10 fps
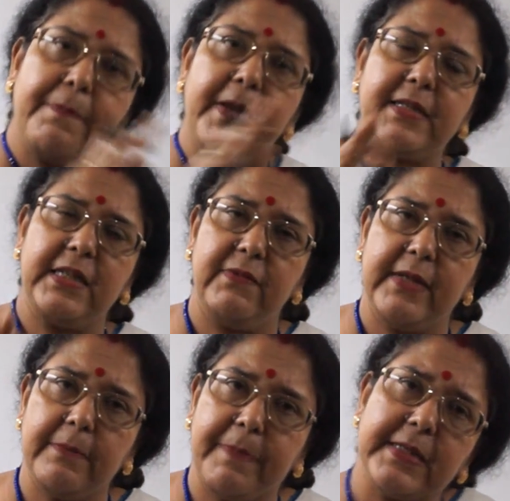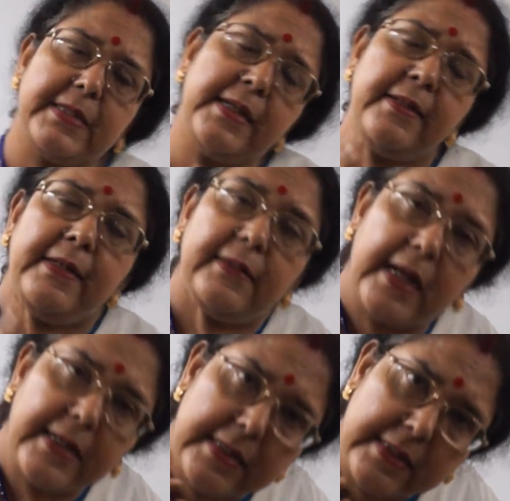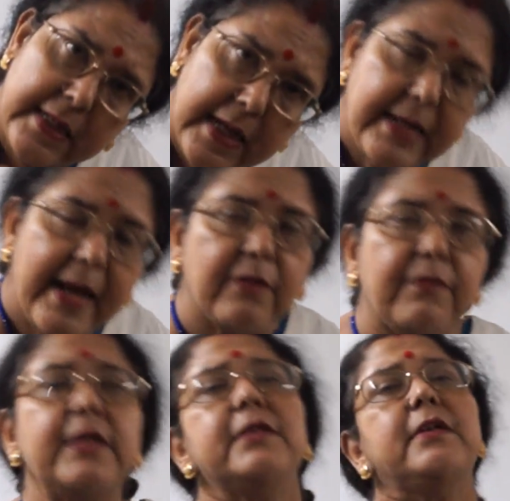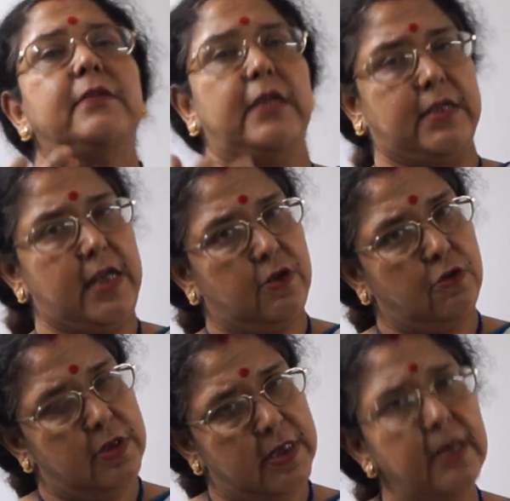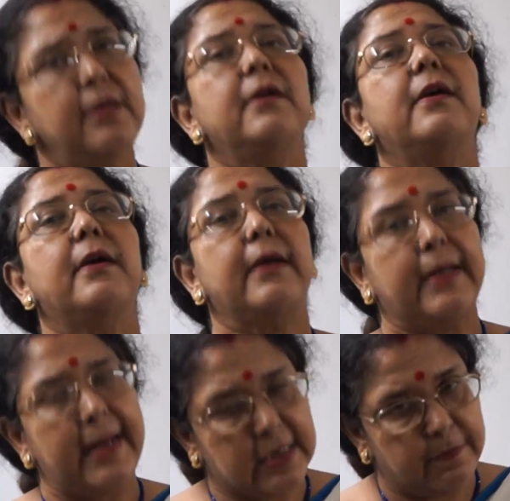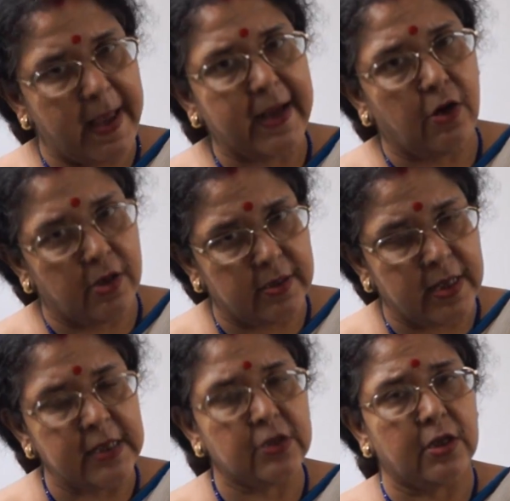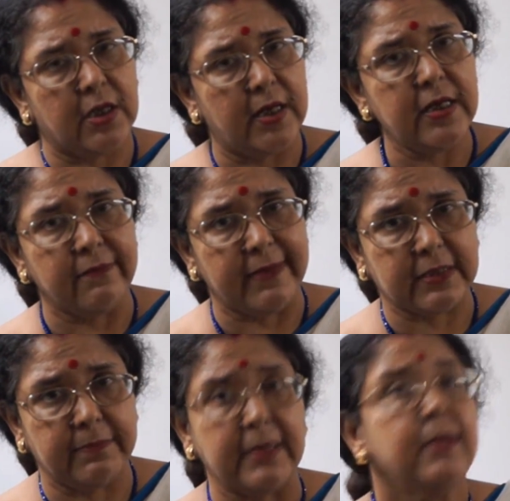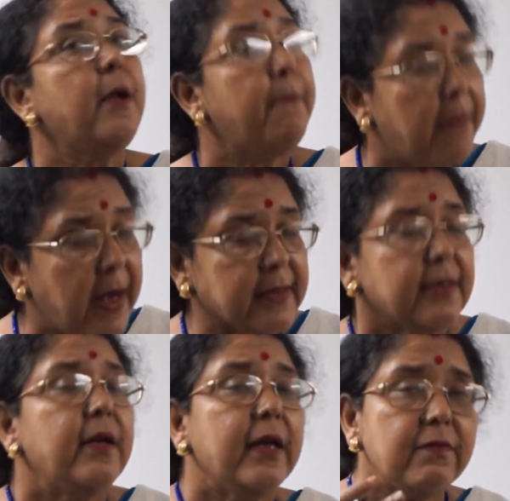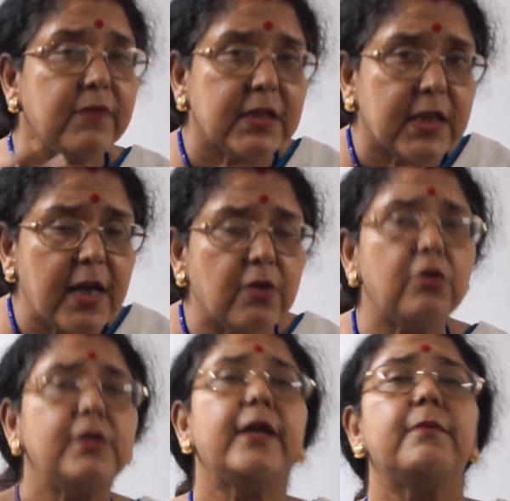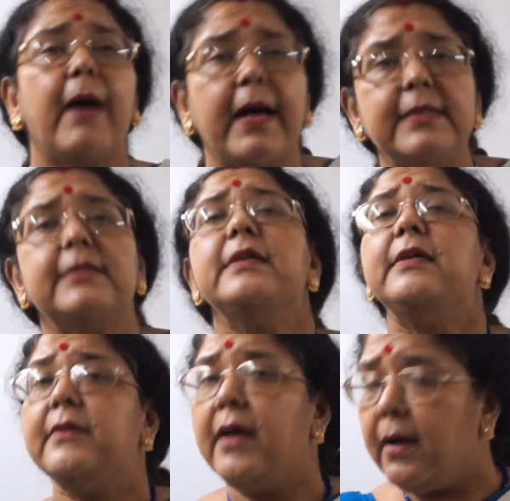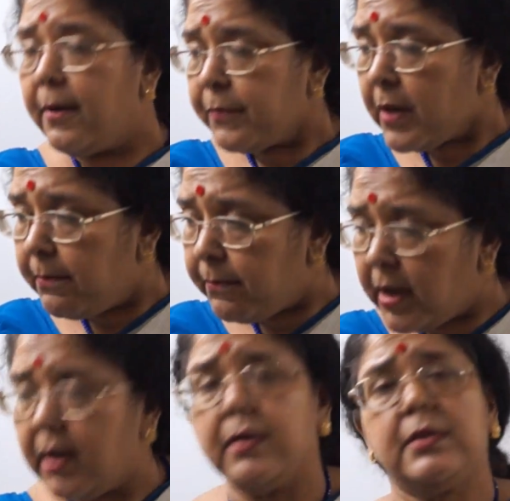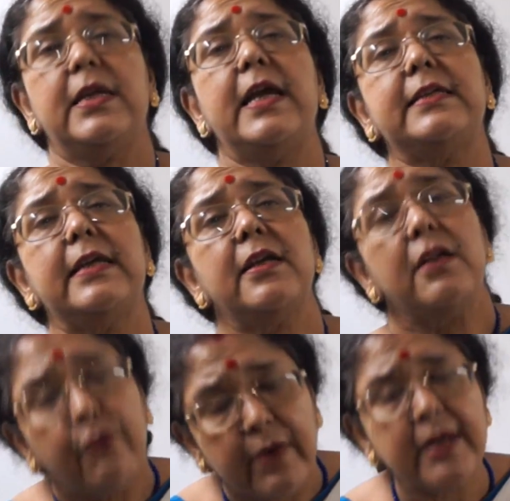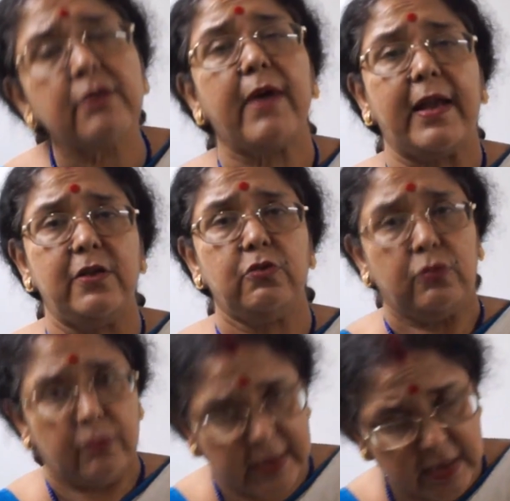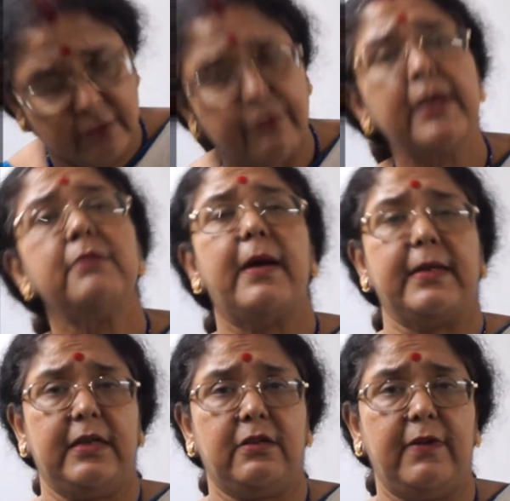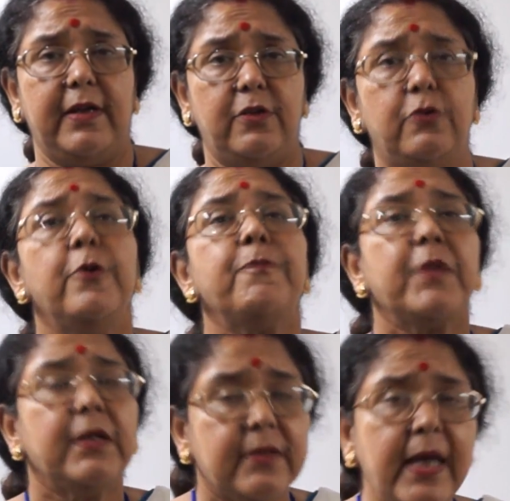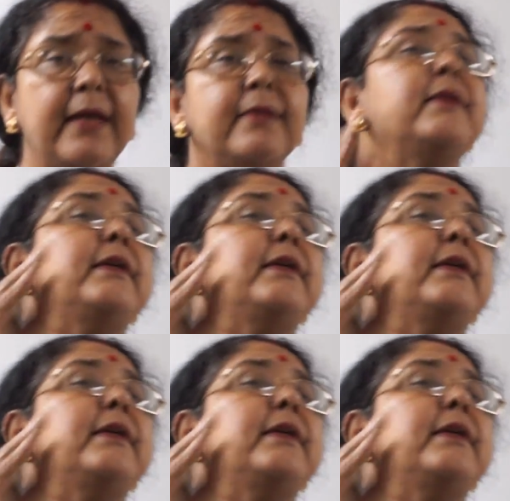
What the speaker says: pays dividend percent, that is the rate at which the shareholder gets back on his or her investment. But if the shareholder buys the shares at a different value, at a different market value, then